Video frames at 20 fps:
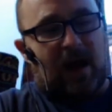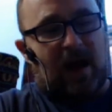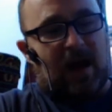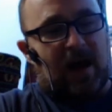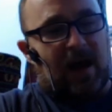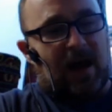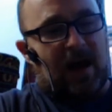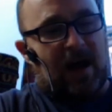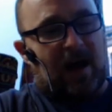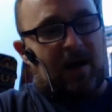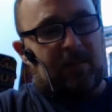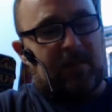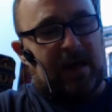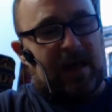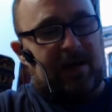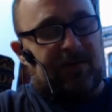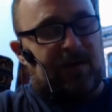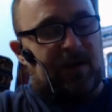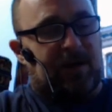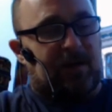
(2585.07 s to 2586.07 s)
uh, um,
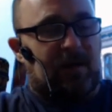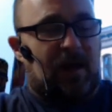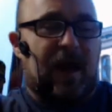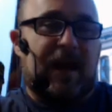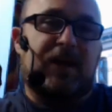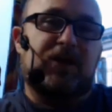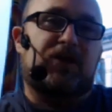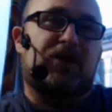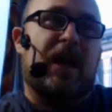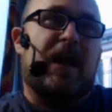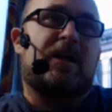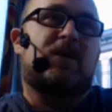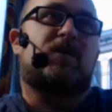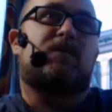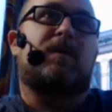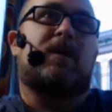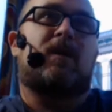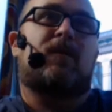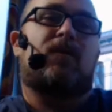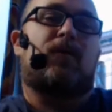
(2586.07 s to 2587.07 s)
even like
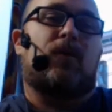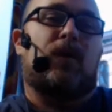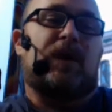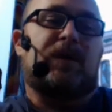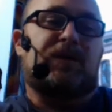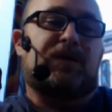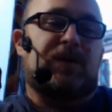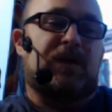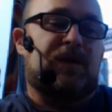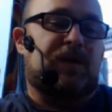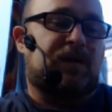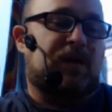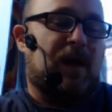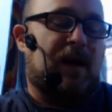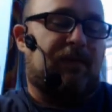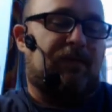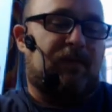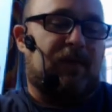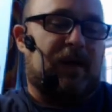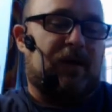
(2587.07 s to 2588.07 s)
Shakespeare, for instance,
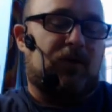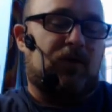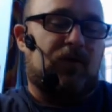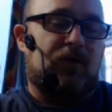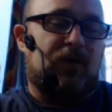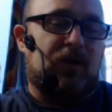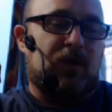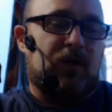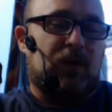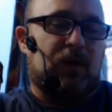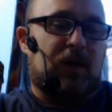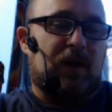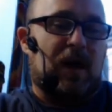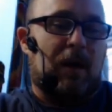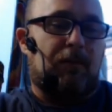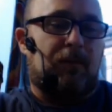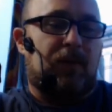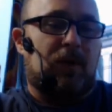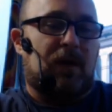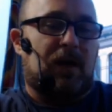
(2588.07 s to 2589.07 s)
I've interviewed a
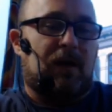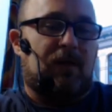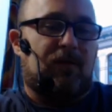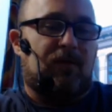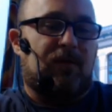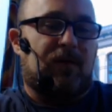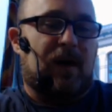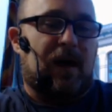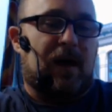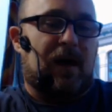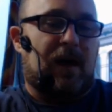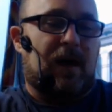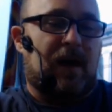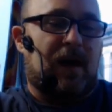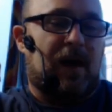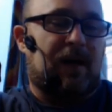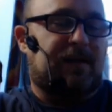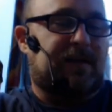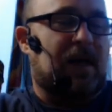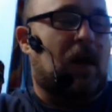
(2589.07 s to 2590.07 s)
couple of uh,
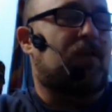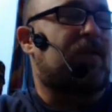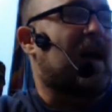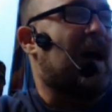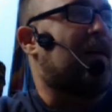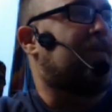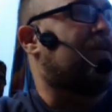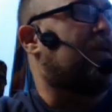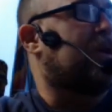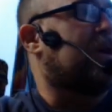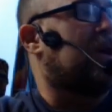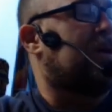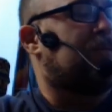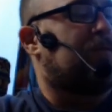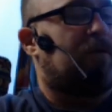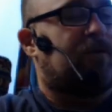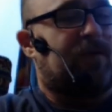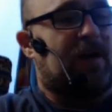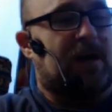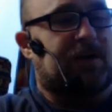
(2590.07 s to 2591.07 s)
uh, South African
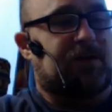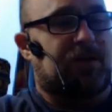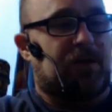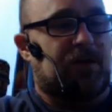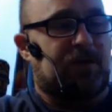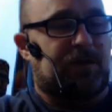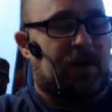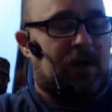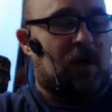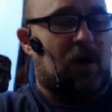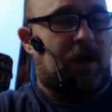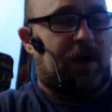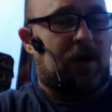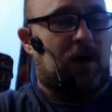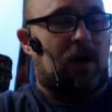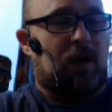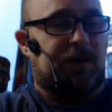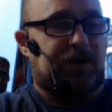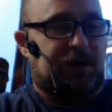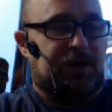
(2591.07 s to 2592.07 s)
professors, an
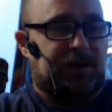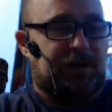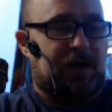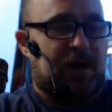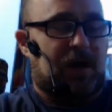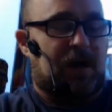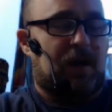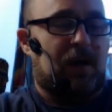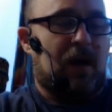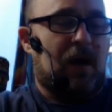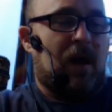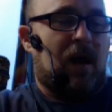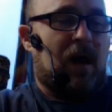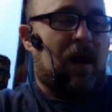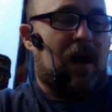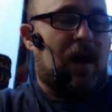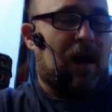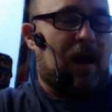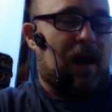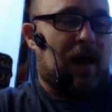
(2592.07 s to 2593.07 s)
archaeologist, and a,
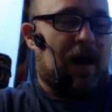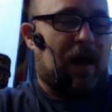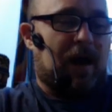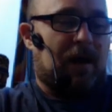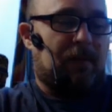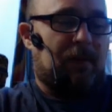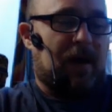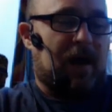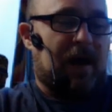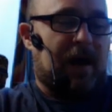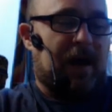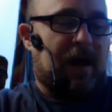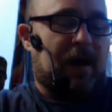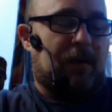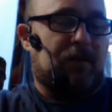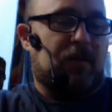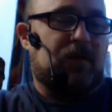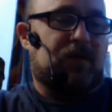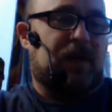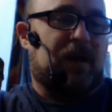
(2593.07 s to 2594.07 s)
uh, um, a
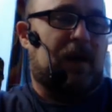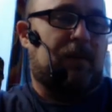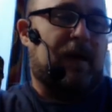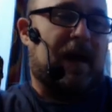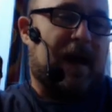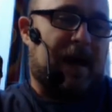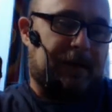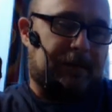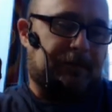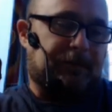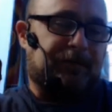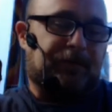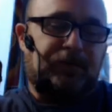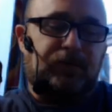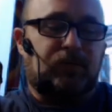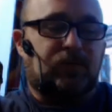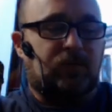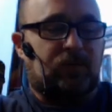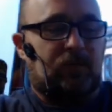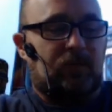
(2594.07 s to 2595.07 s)
museum head,
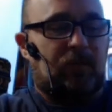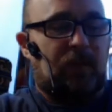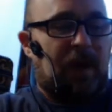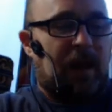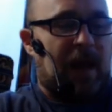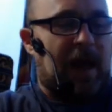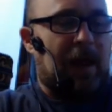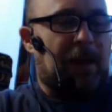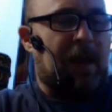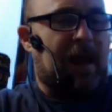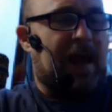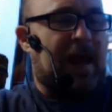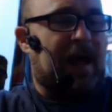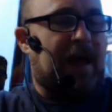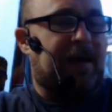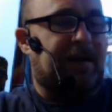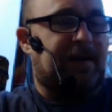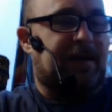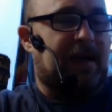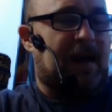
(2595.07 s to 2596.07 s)
and they
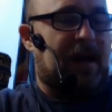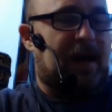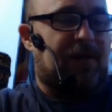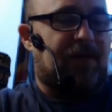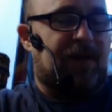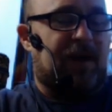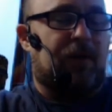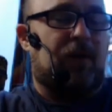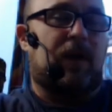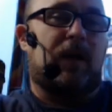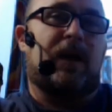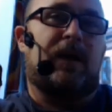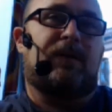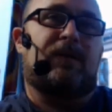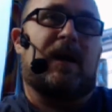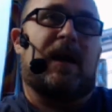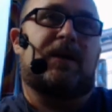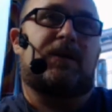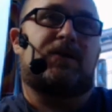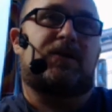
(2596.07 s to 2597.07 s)
had theory
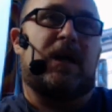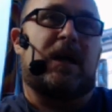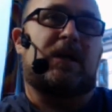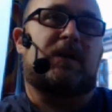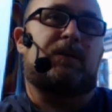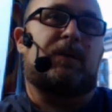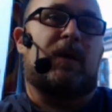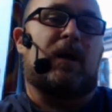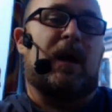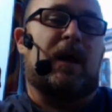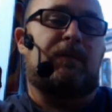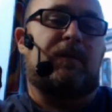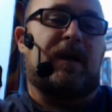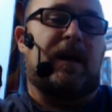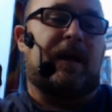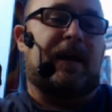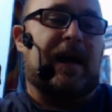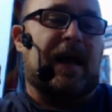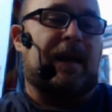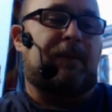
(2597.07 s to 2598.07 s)
that Shakespeare had been
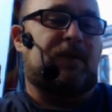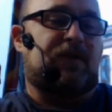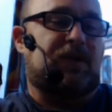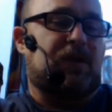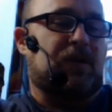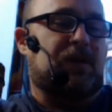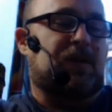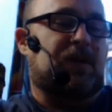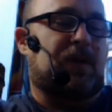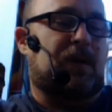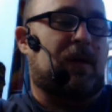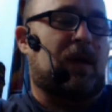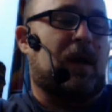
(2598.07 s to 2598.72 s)
a cannabis use.